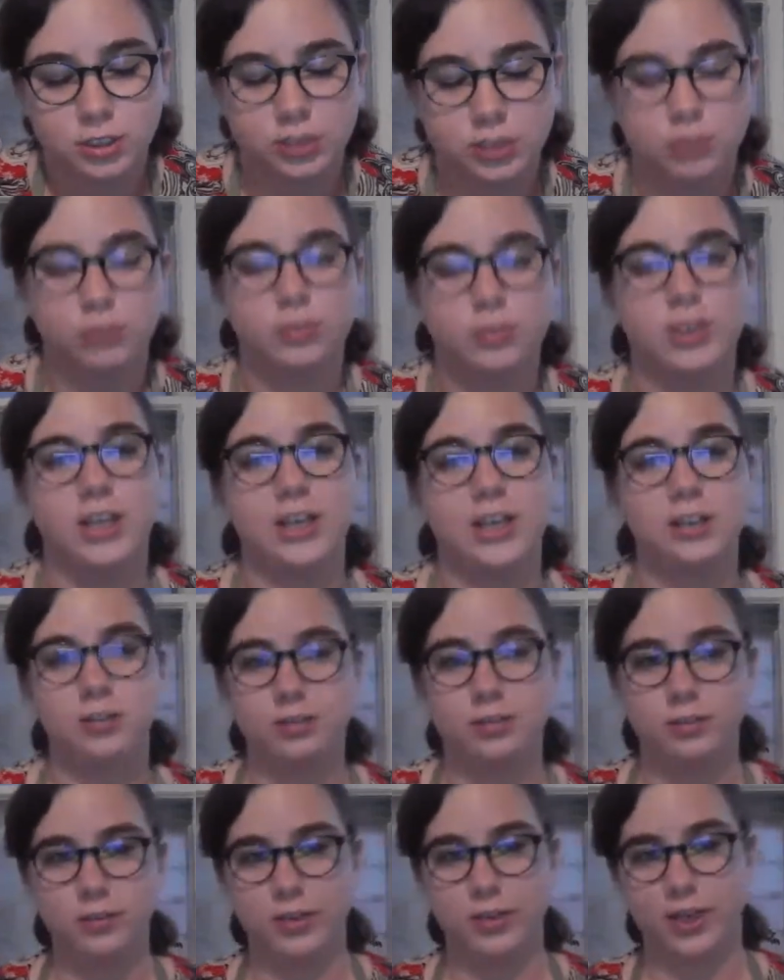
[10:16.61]
You can
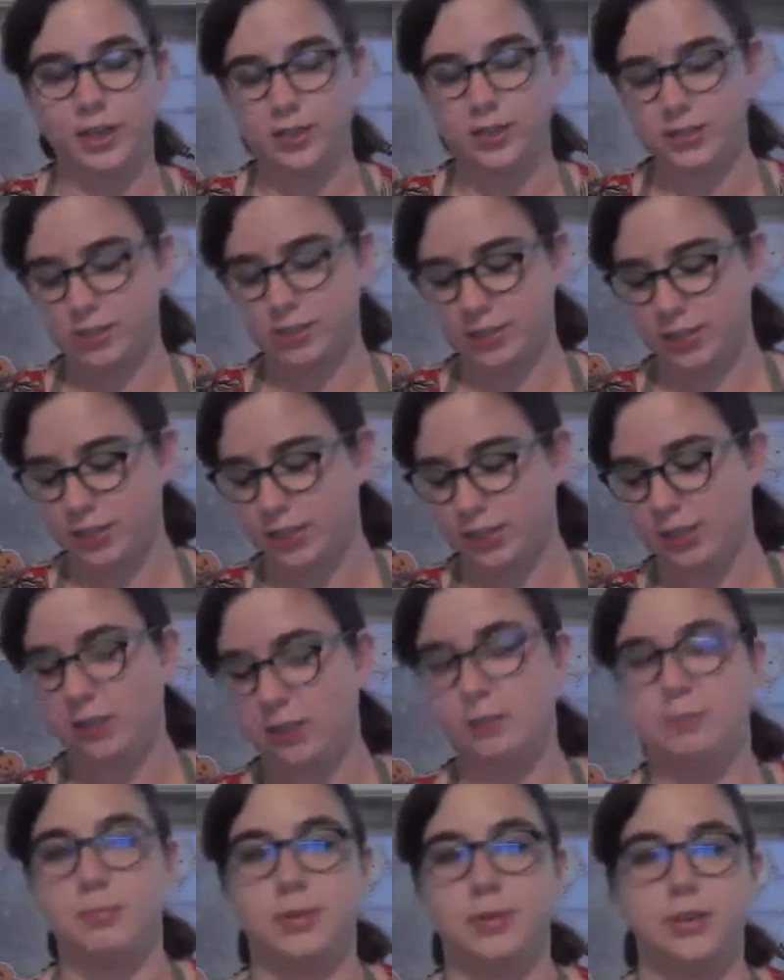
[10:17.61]
do that,
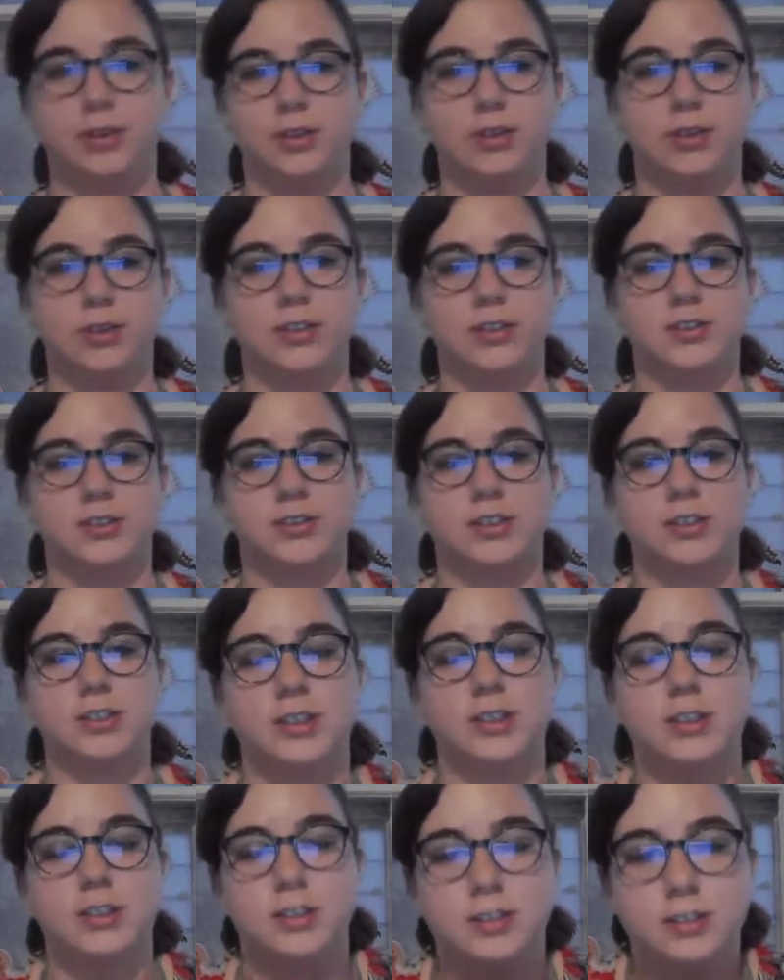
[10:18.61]
but it's going to
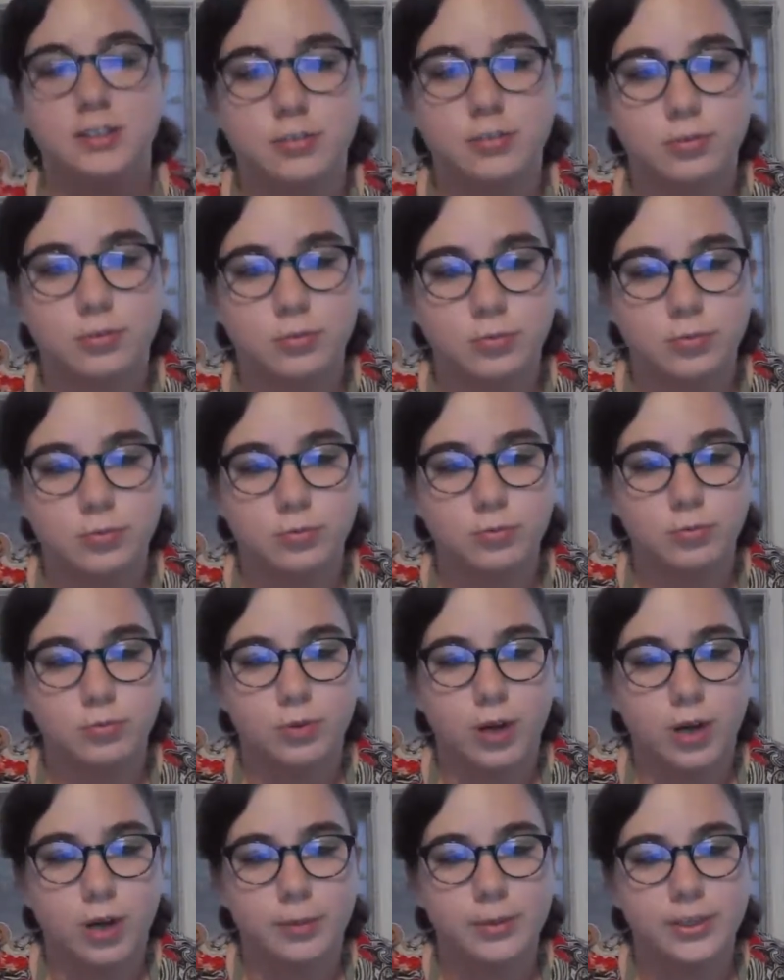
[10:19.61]
get a little
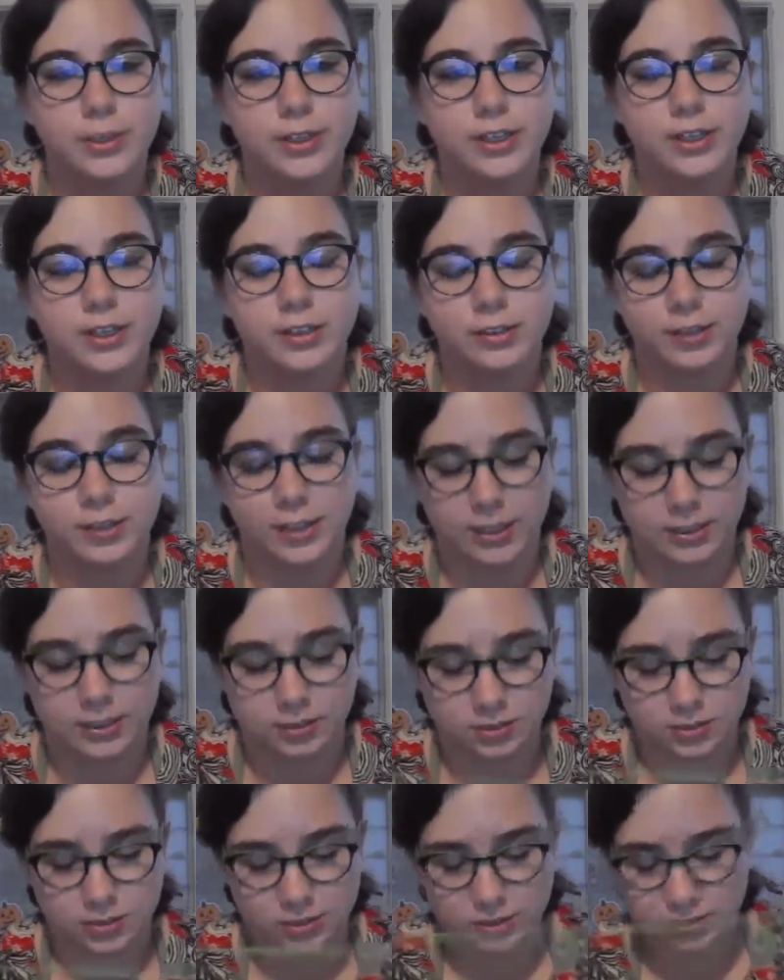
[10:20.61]
wobbly on the
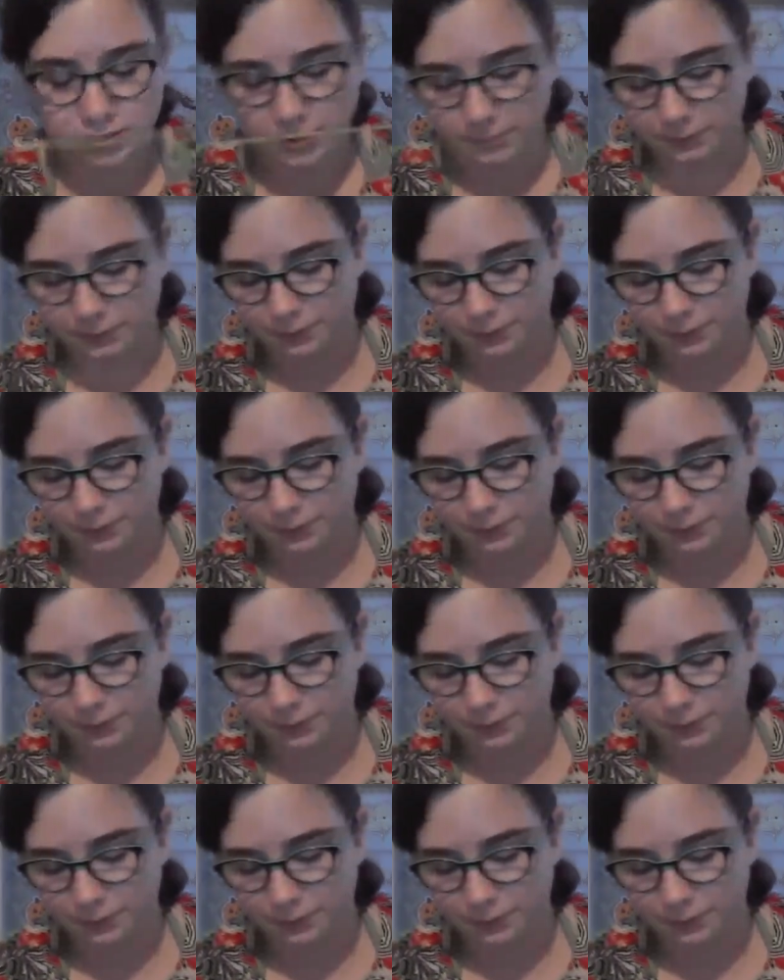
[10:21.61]
edges,